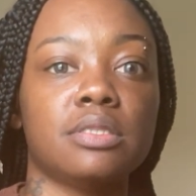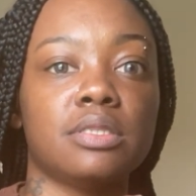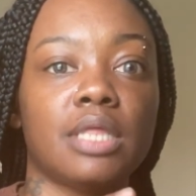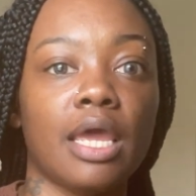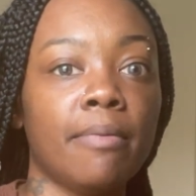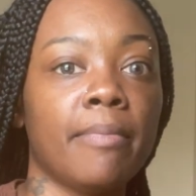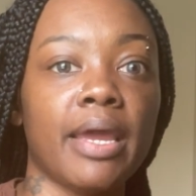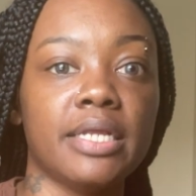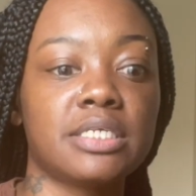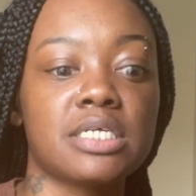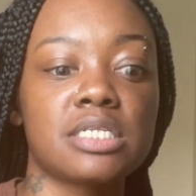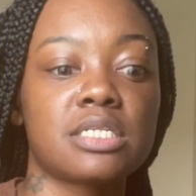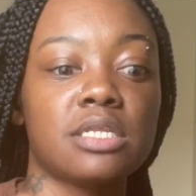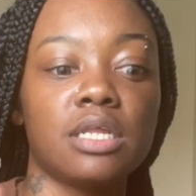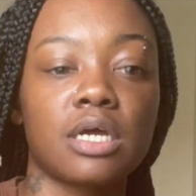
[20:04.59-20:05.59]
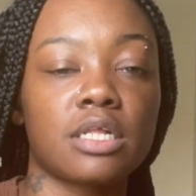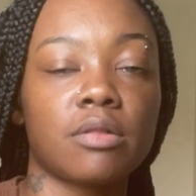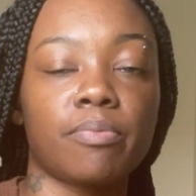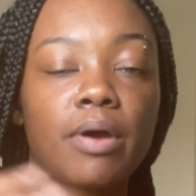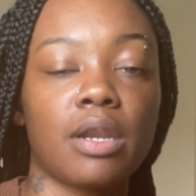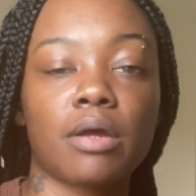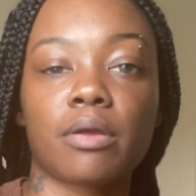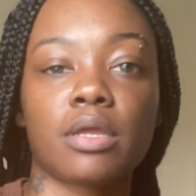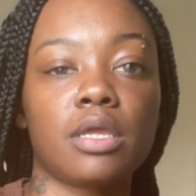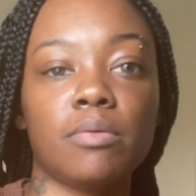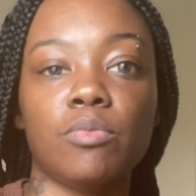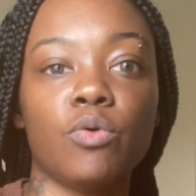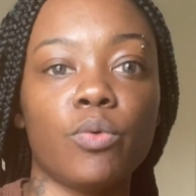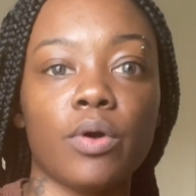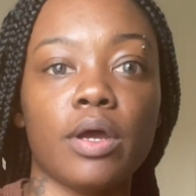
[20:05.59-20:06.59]
They may just look at the product and
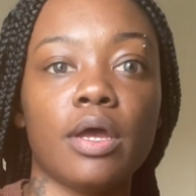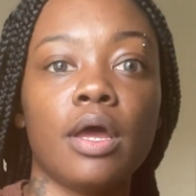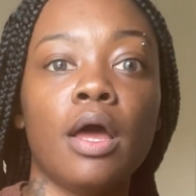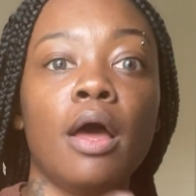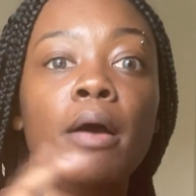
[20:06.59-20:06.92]
keep going.